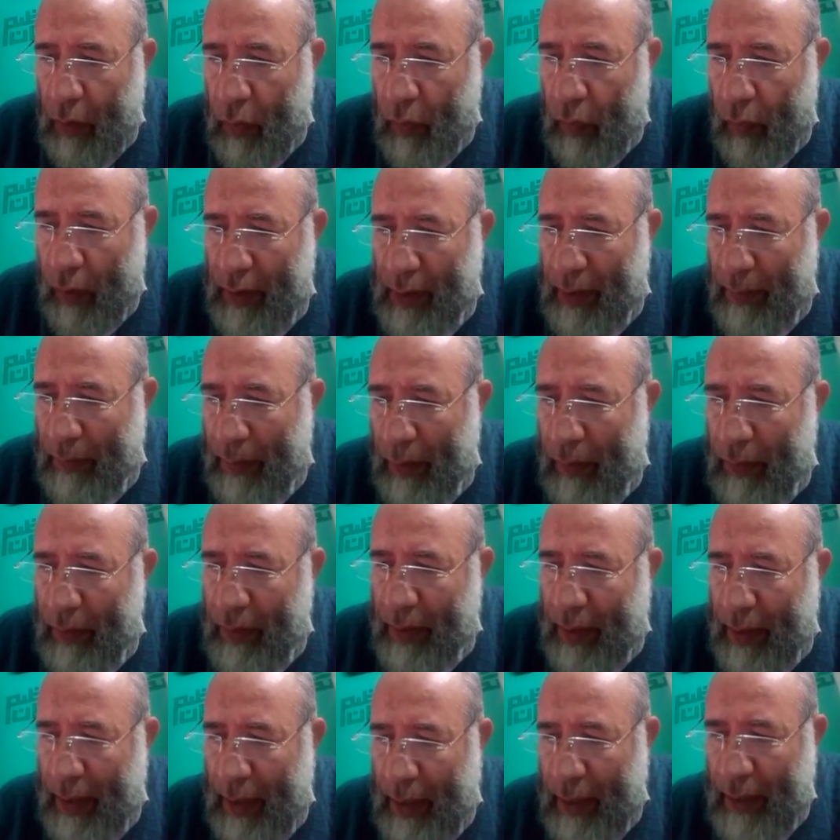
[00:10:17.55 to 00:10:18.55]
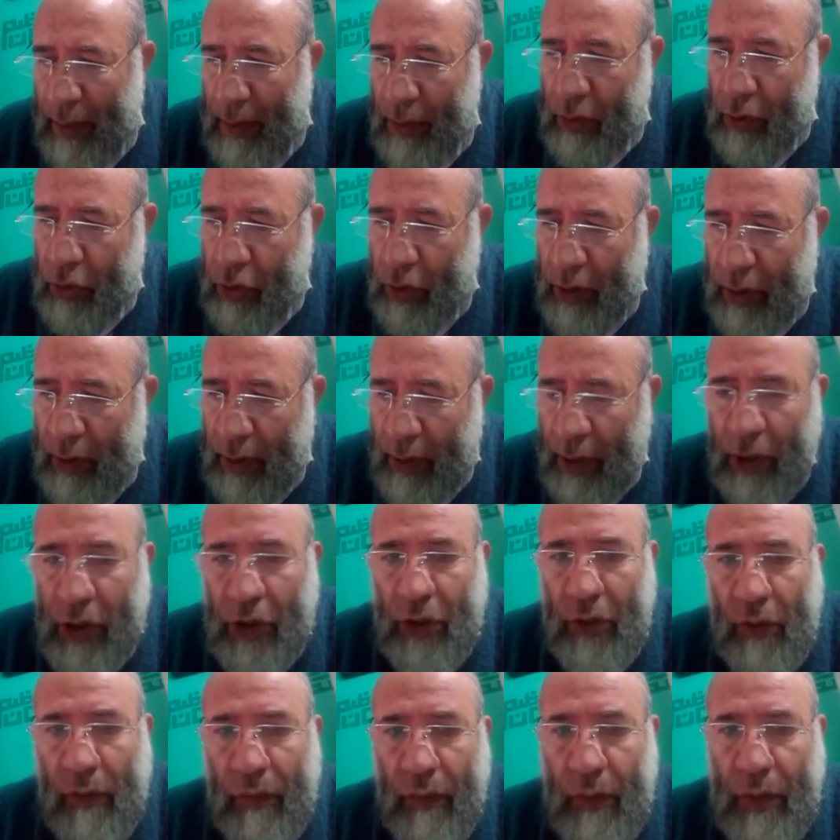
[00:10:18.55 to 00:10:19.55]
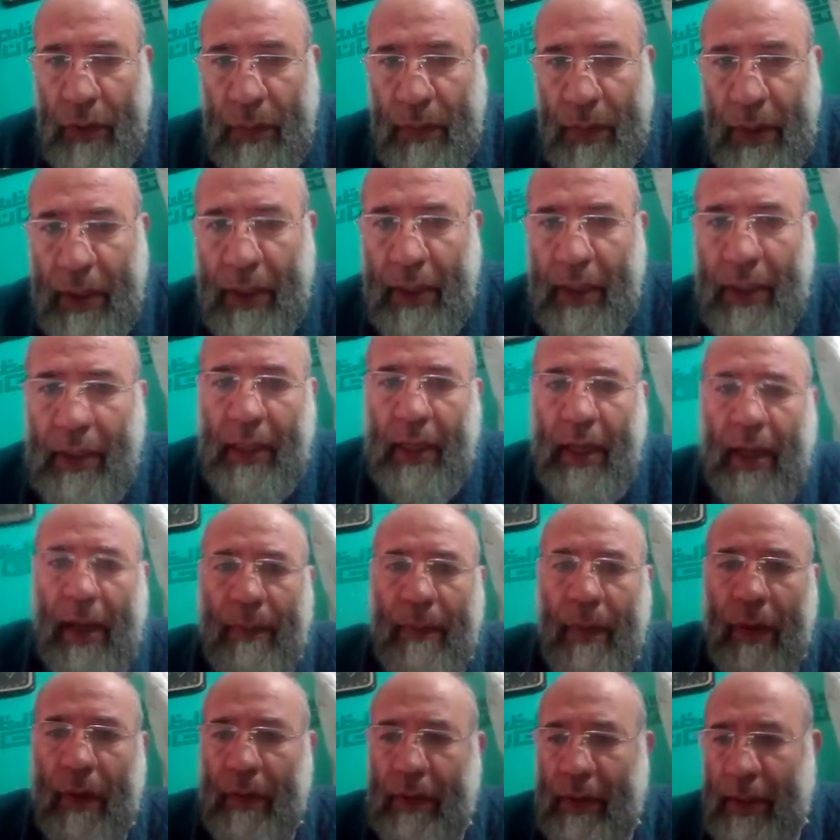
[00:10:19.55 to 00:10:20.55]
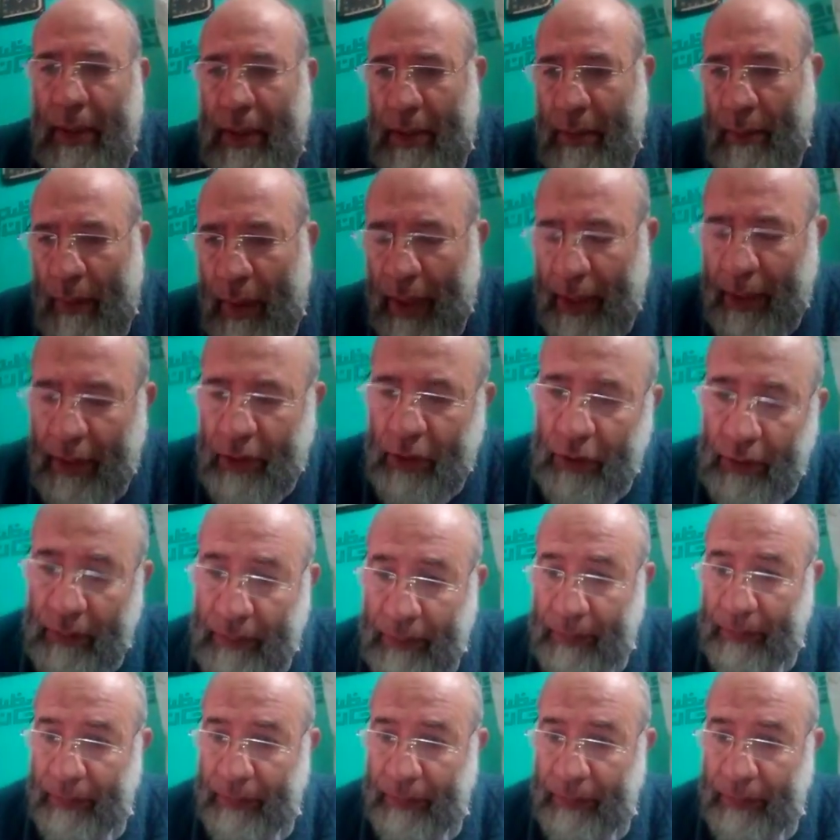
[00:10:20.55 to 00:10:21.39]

What about the generation of spelling about this marriage?